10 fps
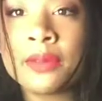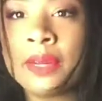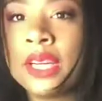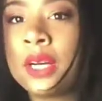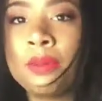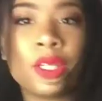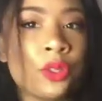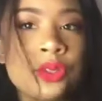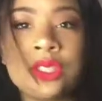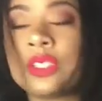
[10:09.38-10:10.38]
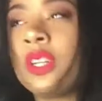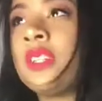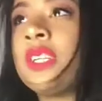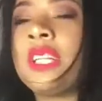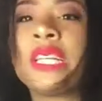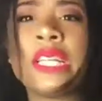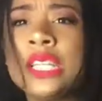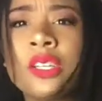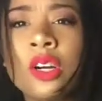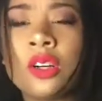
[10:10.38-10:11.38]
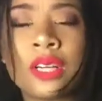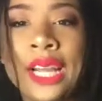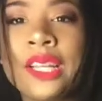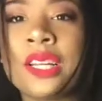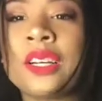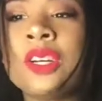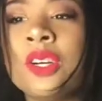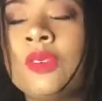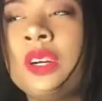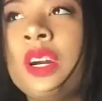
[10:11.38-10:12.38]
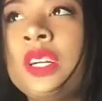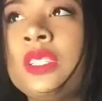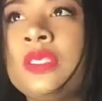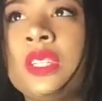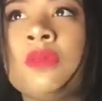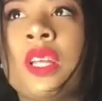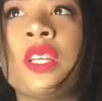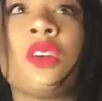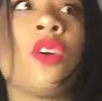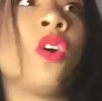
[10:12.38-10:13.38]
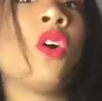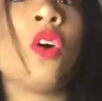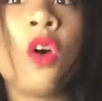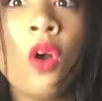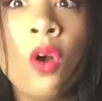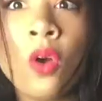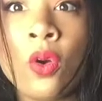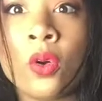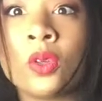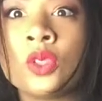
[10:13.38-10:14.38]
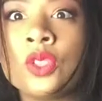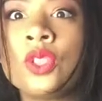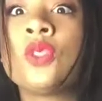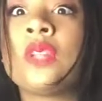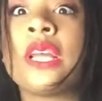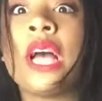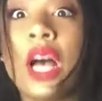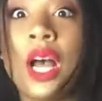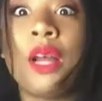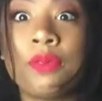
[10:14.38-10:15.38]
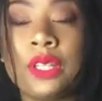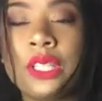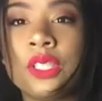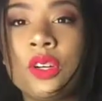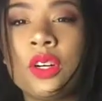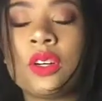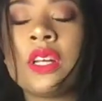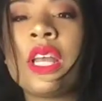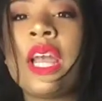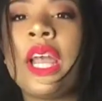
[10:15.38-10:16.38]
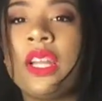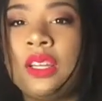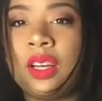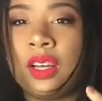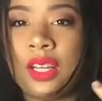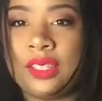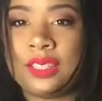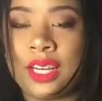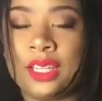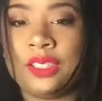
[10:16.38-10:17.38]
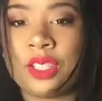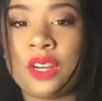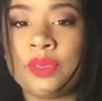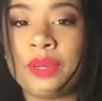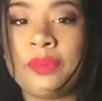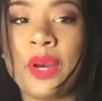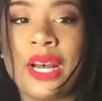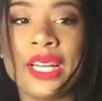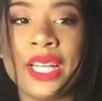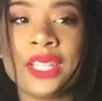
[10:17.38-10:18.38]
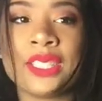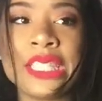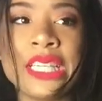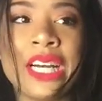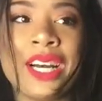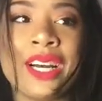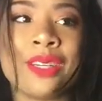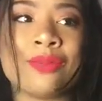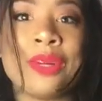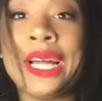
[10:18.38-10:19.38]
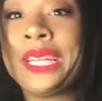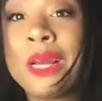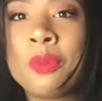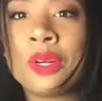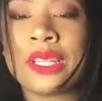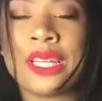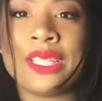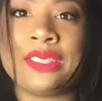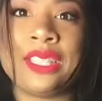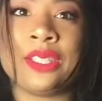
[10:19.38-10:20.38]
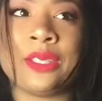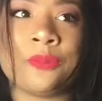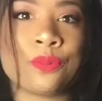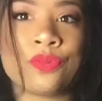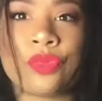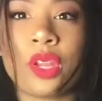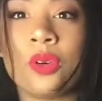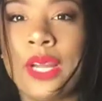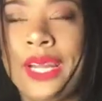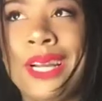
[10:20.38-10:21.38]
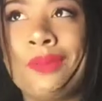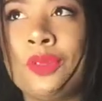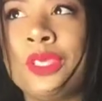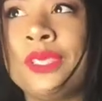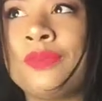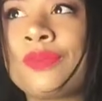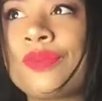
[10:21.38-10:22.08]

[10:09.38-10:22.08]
and makeup. Like, who's this girl? They're like, lead girl, Kayla, where are you? And I'm like, oh, shoot, like, I'm the lead girl. And anxiety took over my body. But at that point, like, it's either, okay, I'm going to